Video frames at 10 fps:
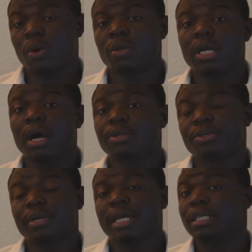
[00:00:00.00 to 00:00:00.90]
on how
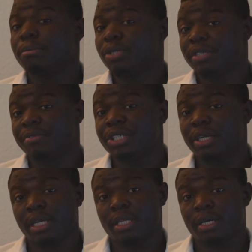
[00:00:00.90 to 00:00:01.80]
to write a
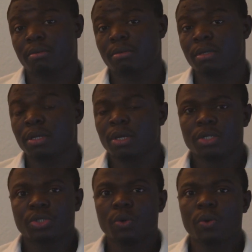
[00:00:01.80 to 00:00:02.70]
motivation letter.
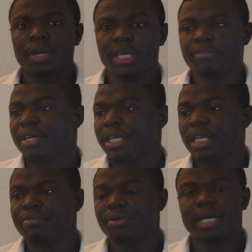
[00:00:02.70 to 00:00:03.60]
So if they
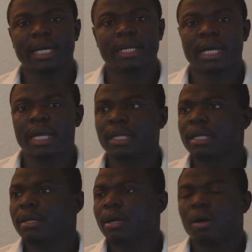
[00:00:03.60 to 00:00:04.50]
give you
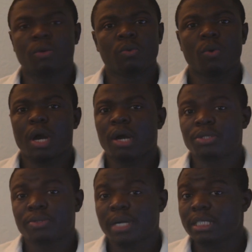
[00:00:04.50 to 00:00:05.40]
guideline on
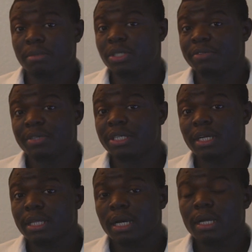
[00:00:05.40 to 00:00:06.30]
how to write a motivation
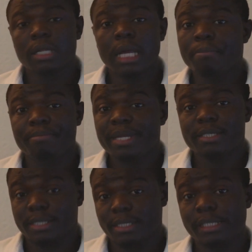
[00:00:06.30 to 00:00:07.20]
letter, then
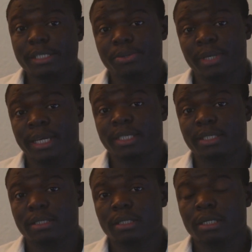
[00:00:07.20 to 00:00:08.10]
please stick to it,
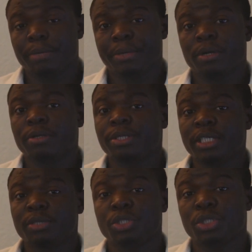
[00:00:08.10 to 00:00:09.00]
because
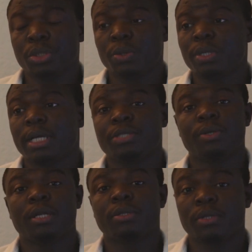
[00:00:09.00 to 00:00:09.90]
this will show that
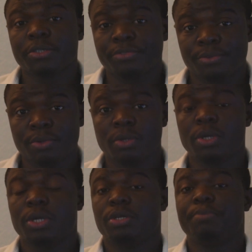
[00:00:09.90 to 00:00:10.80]
you are thoughtful,
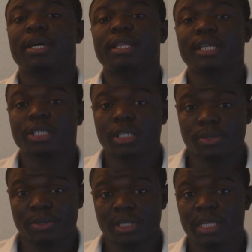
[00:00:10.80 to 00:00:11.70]
you pay attention
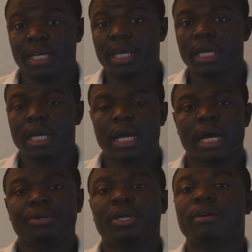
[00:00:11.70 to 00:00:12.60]
to detail,
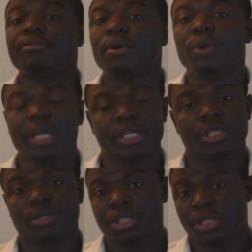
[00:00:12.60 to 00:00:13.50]
and you can follow
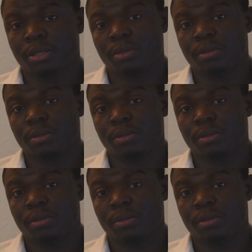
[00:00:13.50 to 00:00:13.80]
instruction.